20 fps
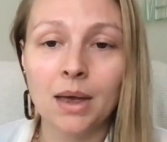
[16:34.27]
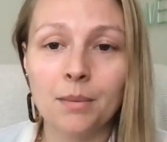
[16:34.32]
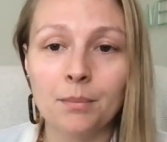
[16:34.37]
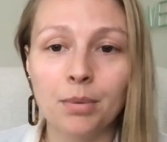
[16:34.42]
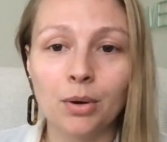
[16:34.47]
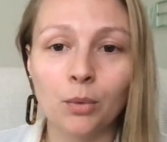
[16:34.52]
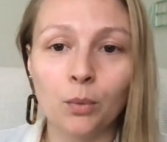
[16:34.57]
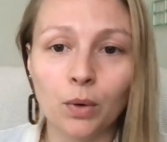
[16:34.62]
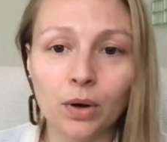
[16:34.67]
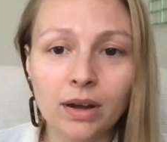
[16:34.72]

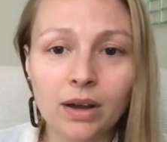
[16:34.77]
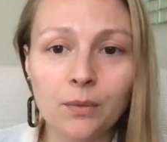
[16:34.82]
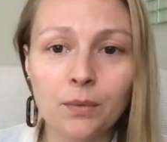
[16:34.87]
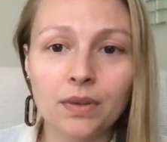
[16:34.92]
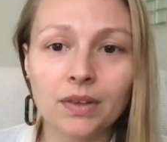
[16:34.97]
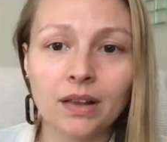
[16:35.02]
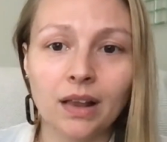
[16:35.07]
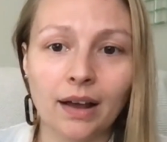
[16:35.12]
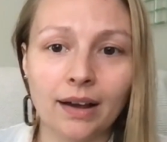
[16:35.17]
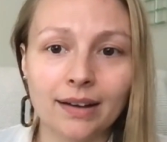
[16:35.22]
But working
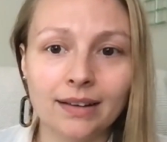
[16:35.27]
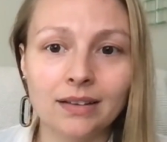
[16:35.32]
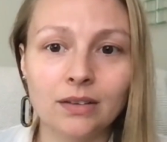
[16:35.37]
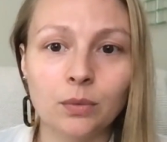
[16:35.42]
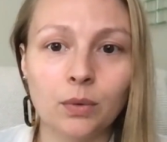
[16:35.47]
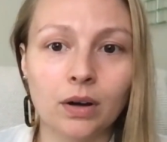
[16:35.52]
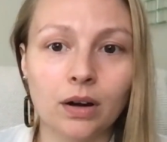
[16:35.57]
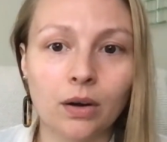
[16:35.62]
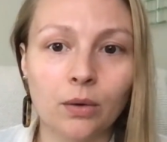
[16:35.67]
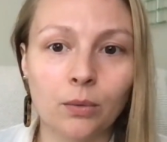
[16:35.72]
with clients
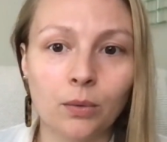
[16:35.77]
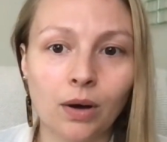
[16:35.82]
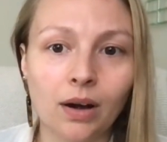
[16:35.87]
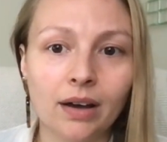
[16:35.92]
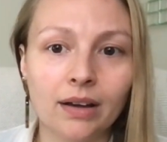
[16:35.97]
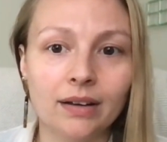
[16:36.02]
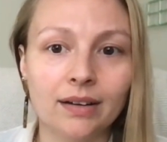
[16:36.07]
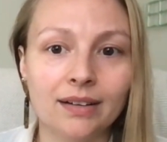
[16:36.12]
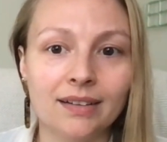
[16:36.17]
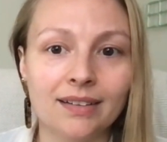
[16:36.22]

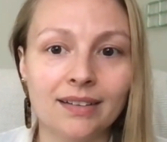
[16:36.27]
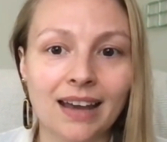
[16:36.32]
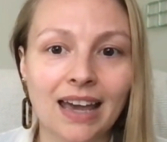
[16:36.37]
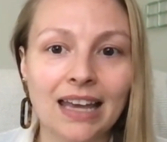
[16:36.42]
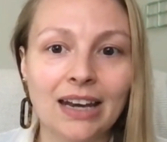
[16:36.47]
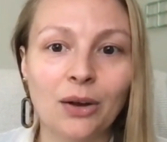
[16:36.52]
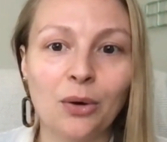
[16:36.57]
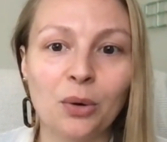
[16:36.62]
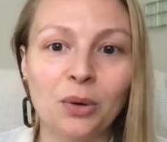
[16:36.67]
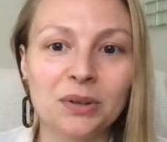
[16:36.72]
one-on-one
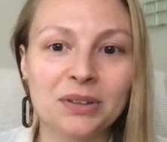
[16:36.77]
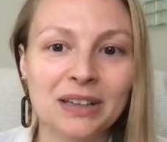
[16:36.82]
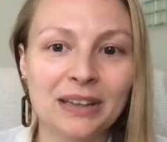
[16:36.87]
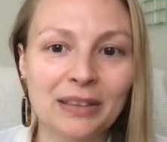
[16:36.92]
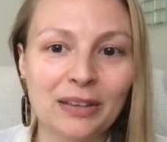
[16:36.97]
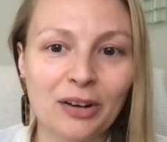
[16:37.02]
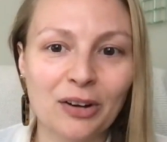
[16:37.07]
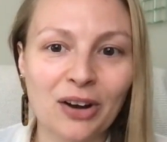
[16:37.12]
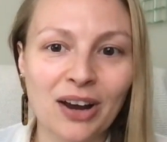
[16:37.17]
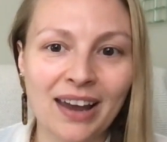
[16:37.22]
and holding
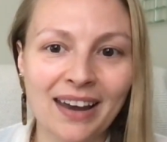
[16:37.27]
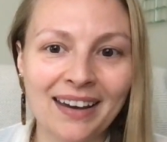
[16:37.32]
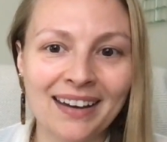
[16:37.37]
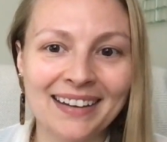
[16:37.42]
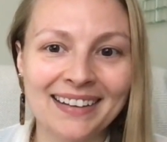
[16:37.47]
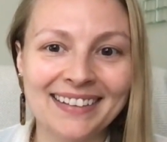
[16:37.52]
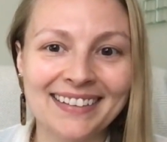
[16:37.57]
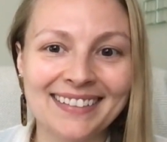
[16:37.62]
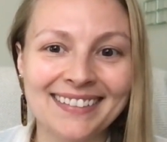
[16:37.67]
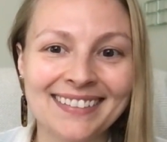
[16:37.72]
their
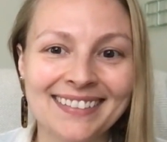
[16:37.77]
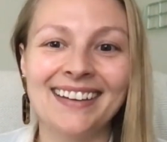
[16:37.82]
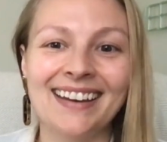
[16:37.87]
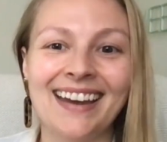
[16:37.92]
hand